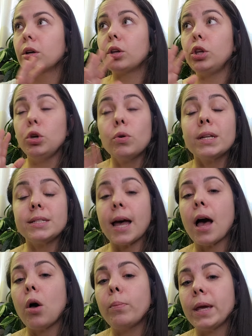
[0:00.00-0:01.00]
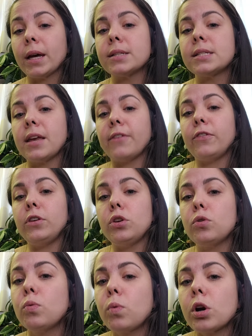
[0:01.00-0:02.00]
You can tell because if
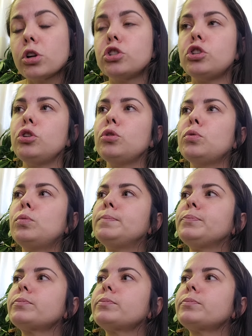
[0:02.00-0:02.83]
you were to